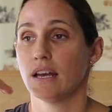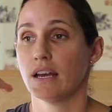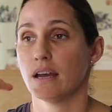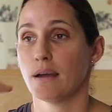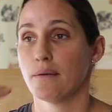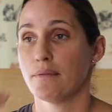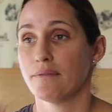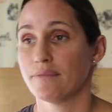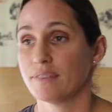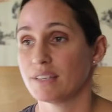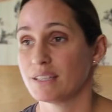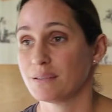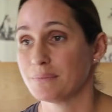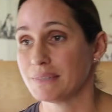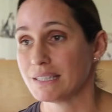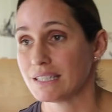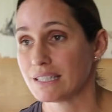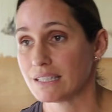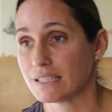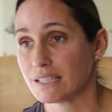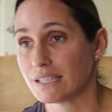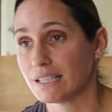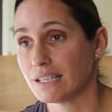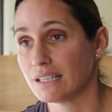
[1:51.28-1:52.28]
um, vitamin
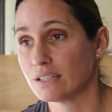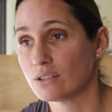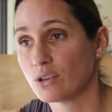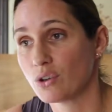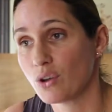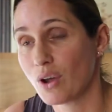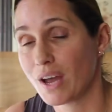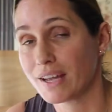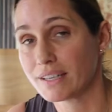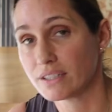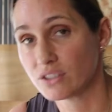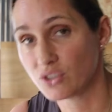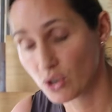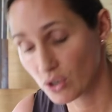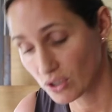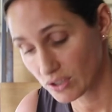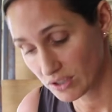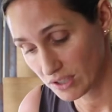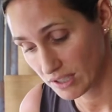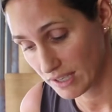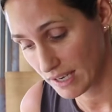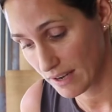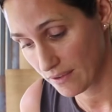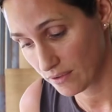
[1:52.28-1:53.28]
C. So your
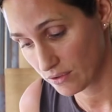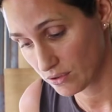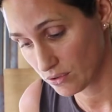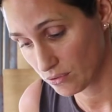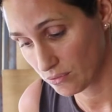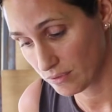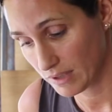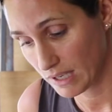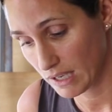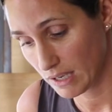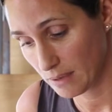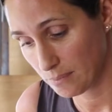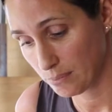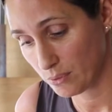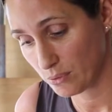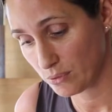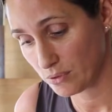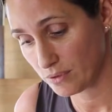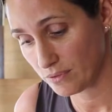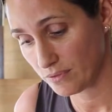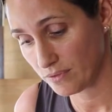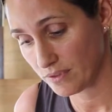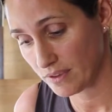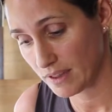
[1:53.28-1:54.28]
antioxidant levels are really
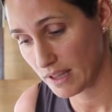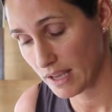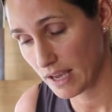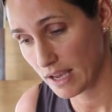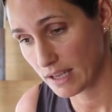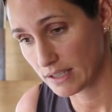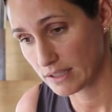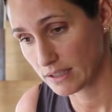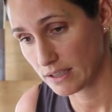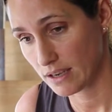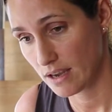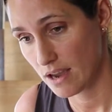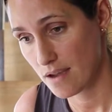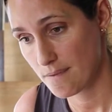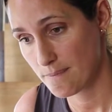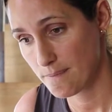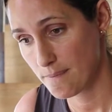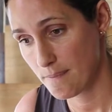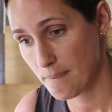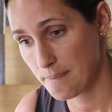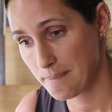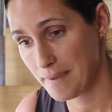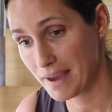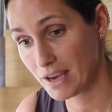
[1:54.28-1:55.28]
important for that.
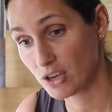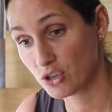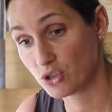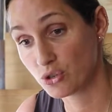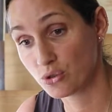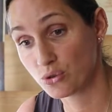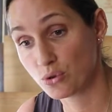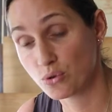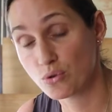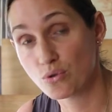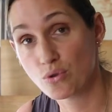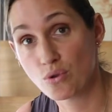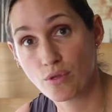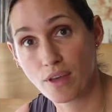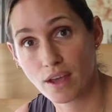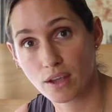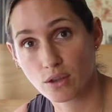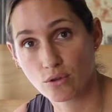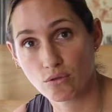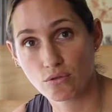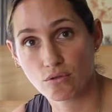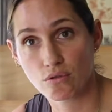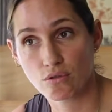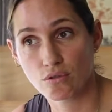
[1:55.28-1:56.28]
Um, make sure
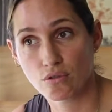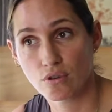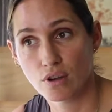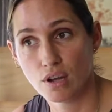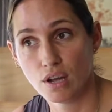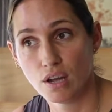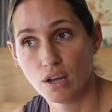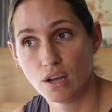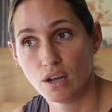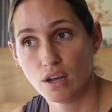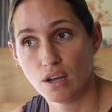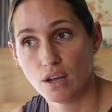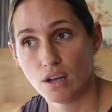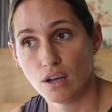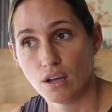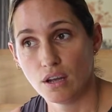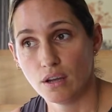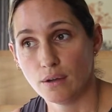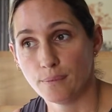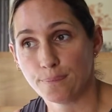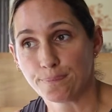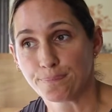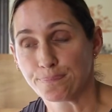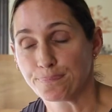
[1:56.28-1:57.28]
that your
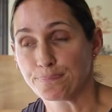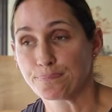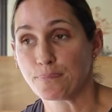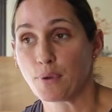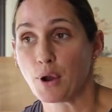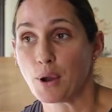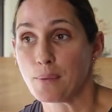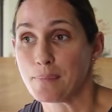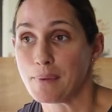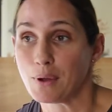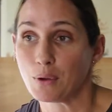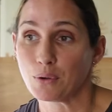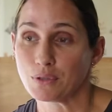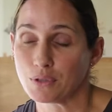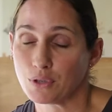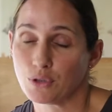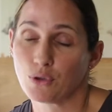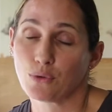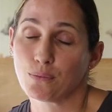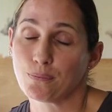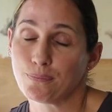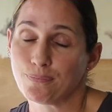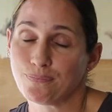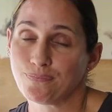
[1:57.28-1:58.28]
probiotic,
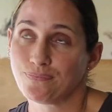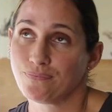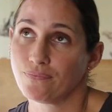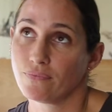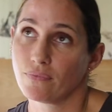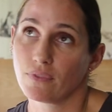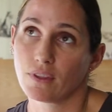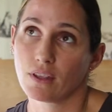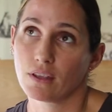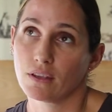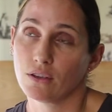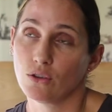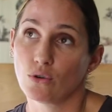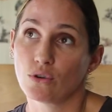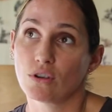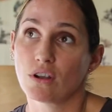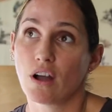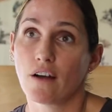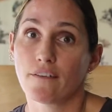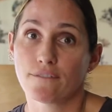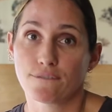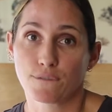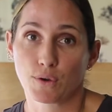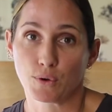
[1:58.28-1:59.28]
your your
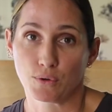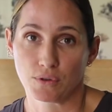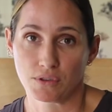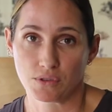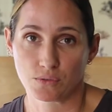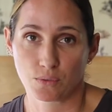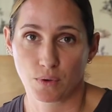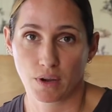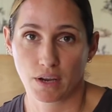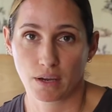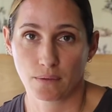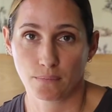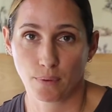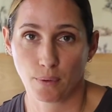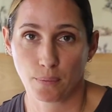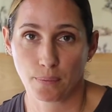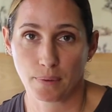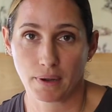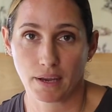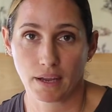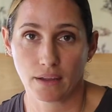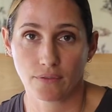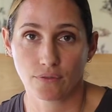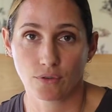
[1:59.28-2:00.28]
gut flora is working
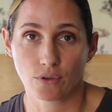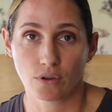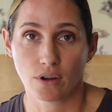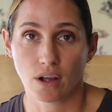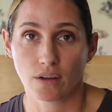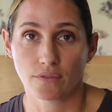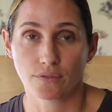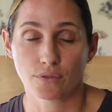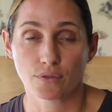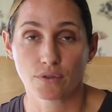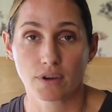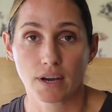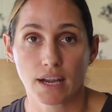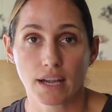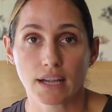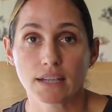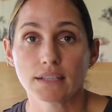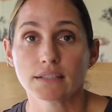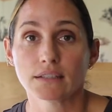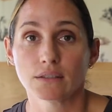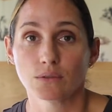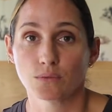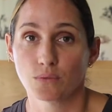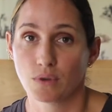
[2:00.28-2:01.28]
properly. If your gut flora
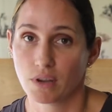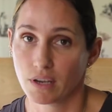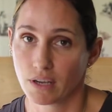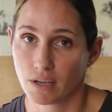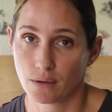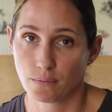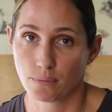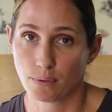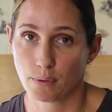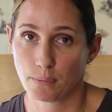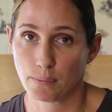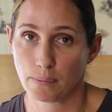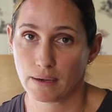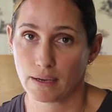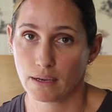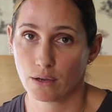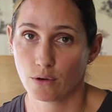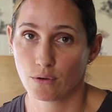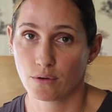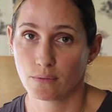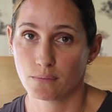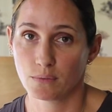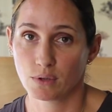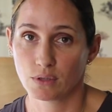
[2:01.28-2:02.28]
isn't working properly,
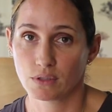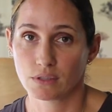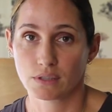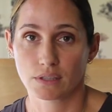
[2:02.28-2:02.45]
your immune